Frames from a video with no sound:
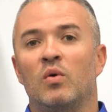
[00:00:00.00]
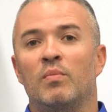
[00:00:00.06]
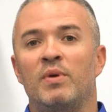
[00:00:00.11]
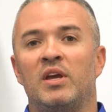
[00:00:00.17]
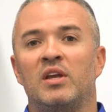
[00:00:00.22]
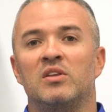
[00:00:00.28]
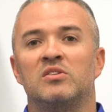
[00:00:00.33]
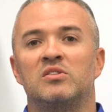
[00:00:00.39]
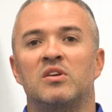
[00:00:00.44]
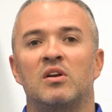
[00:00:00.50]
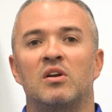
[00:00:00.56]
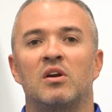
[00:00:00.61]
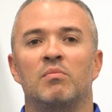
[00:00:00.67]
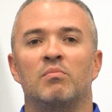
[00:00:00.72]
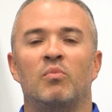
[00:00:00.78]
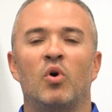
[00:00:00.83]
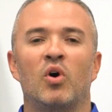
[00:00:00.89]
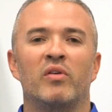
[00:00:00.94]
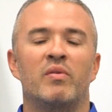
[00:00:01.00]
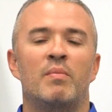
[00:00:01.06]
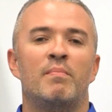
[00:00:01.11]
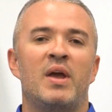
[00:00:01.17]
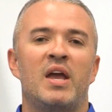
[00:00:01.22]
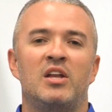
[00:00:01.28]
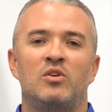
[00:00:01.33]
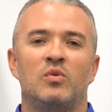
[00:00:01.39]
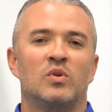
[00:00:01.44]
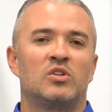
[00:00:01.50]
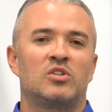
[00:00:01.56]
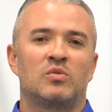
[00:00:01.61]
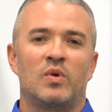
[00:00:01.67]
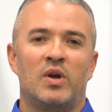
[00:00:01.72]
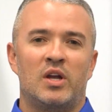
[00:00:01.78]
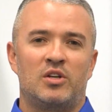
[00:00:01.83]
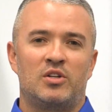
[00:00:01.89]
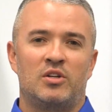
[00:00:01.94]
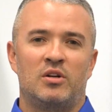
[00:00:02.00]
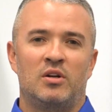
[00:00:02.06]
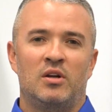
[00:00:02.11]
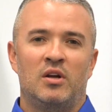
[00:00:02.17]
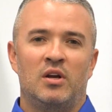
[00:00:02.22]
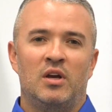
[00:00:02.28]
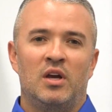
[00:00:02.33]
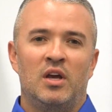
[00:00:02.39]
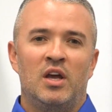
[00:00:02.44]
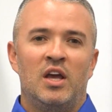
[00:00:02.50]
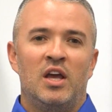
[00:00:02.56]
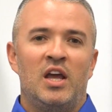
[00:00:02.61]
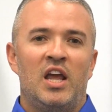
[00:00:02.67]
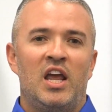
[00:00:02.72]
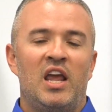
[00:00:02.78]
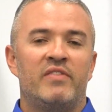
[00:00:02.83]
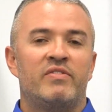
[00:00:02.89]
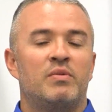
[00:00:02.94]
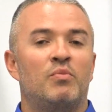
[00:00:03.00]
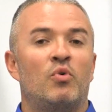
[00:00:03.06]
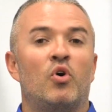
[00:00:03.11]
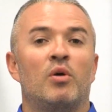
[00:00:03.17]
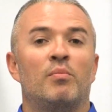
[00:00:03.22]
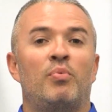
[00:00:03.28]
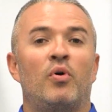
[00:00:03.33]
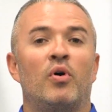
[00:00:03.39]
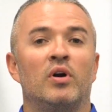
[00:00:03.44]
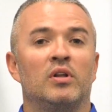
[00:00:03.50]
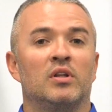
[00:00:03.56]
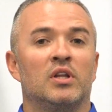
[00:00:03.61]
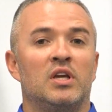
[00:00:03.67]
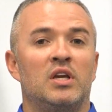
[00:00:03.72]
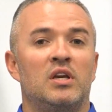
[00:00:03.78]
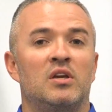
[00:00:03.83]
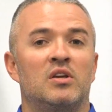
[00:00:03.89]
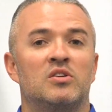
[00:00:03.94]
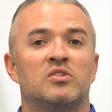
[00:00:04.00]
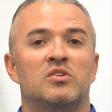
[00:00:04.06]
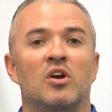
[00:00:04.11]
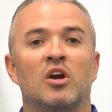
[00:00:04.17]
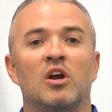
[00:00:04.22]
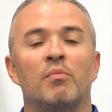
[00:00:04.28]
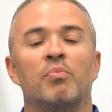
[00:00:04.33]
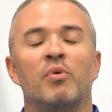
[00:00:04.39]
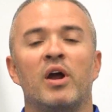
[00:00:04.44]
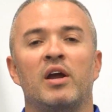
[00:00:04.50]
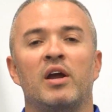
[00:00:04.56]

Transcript: it would be considered more of a manual switch. Even more importantly, circuit